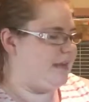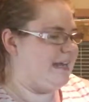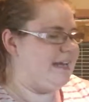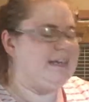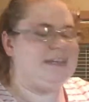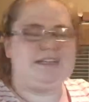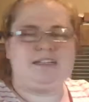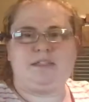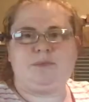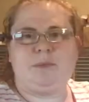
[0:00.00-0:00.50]

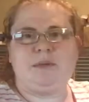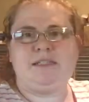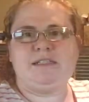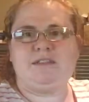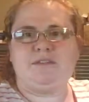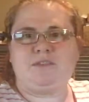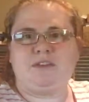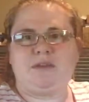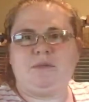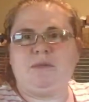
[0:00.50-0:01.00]

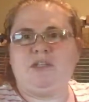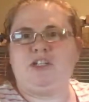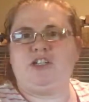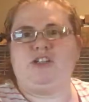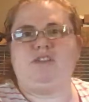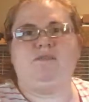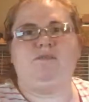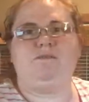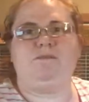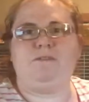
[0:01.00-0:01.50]
Inexpensive
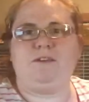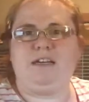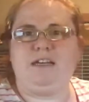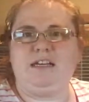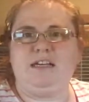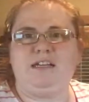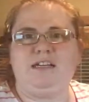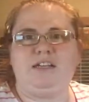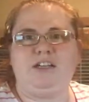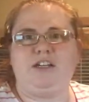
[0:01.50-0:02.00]
commission
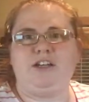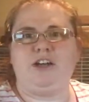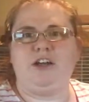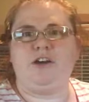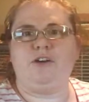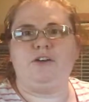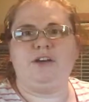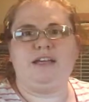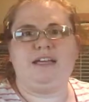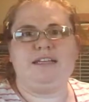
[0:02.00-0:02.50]
fee, you
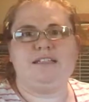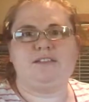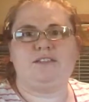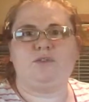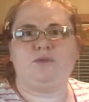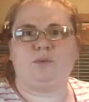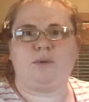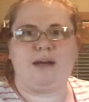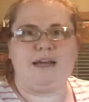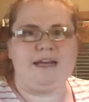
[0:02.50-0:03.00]
know, he's
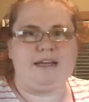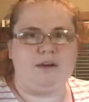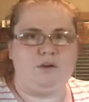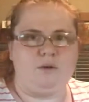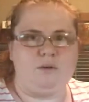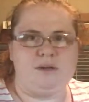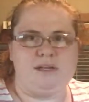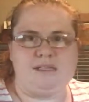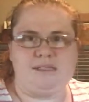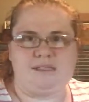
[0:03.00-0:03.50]
great,
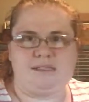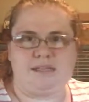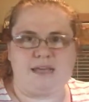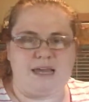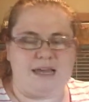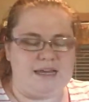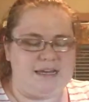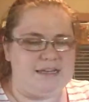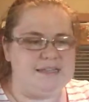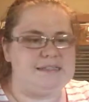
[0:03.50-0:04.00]
always
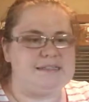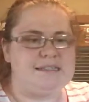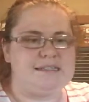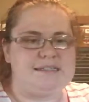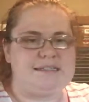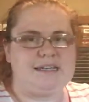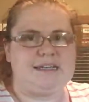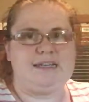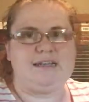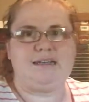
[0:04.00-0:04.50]
easy
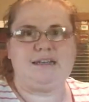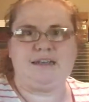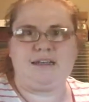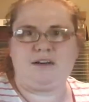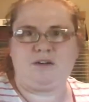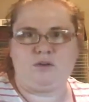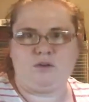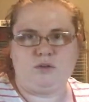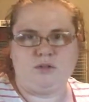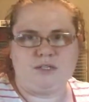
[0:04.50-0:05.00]
to get
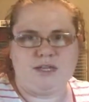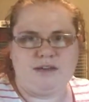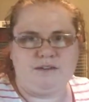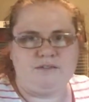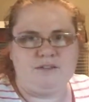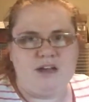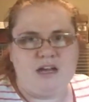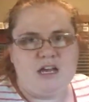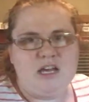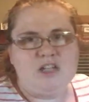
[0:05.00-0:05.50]
a hold of.
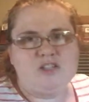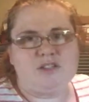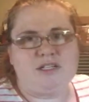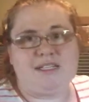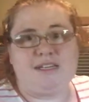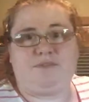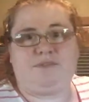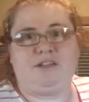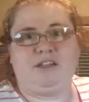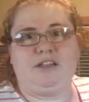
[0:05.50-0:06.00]
So I
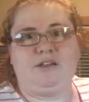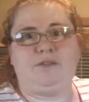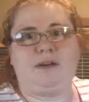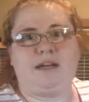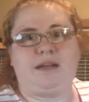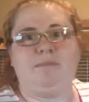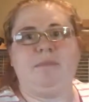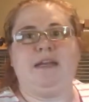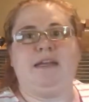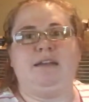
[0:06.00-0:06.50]
definitely
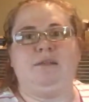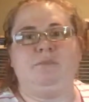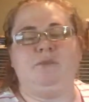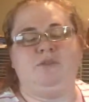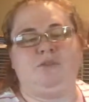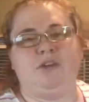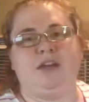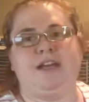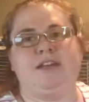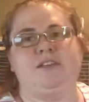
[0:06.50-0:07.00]
recommend him
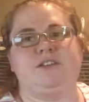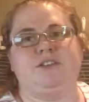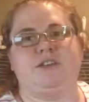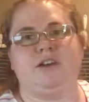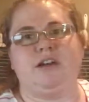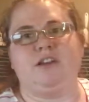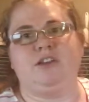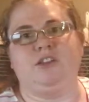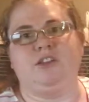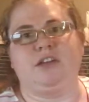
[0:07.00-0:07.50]
if you guys
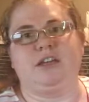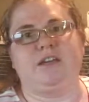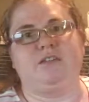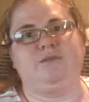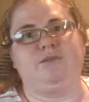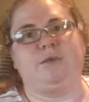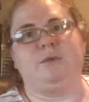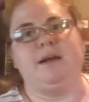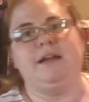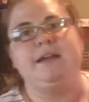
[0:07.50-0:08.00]
are looking
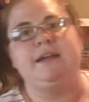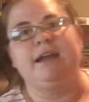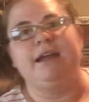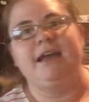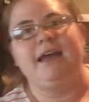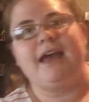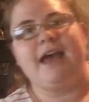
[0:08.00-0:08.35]
for one.